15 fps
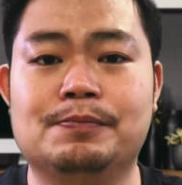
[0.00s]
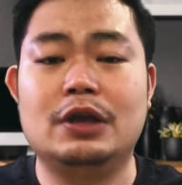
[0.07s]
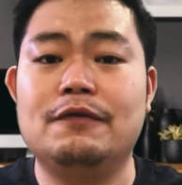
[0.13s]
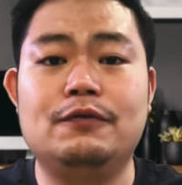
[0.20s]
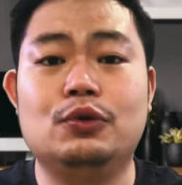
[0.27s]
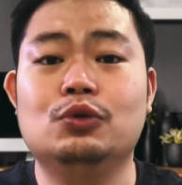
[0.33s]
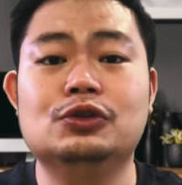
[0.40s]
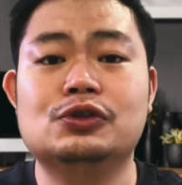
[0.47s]
If
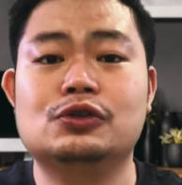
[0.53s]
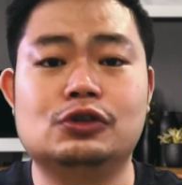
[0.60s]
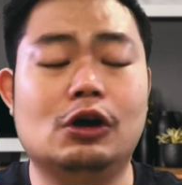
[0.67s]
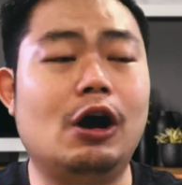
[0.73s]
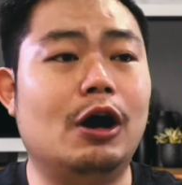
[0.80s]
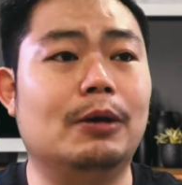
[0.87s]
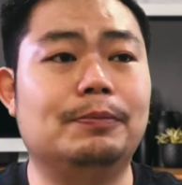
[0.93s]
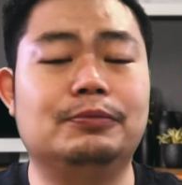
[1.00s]
you
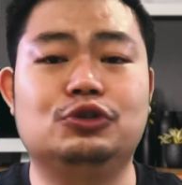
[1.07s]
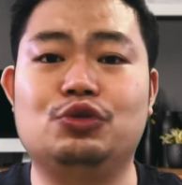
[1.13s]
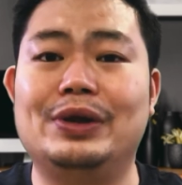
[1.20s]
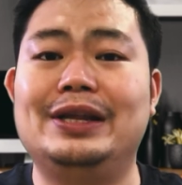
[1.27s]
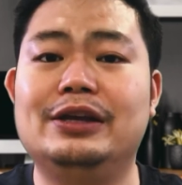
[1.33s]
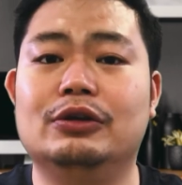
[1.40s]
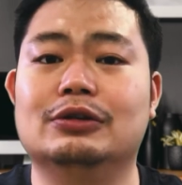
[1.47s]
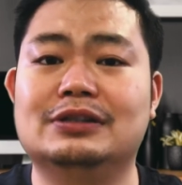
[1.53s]
stop
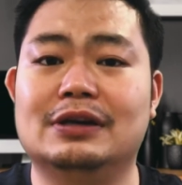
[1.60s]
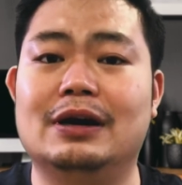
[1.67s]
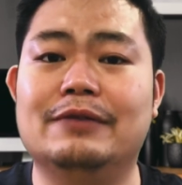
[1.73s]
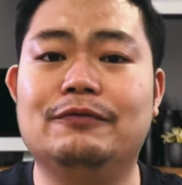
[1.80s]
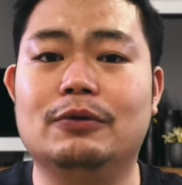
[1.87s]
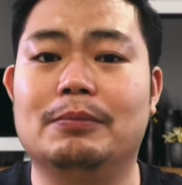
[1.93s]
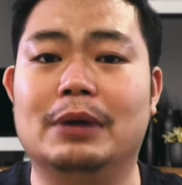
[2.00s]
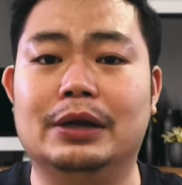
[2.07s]
trading your time
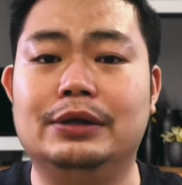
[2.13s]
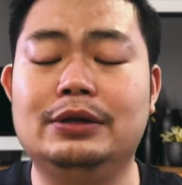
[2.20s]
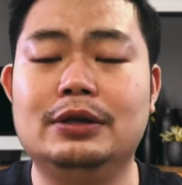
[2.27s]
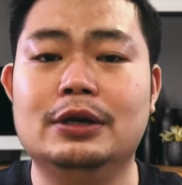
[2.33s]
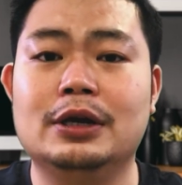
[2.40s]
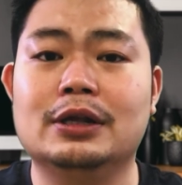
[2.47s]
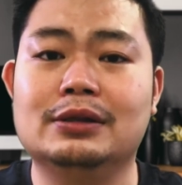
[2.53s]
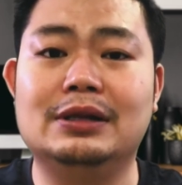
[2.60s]
for money,
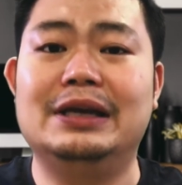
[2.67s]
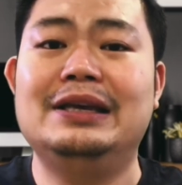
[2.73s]
the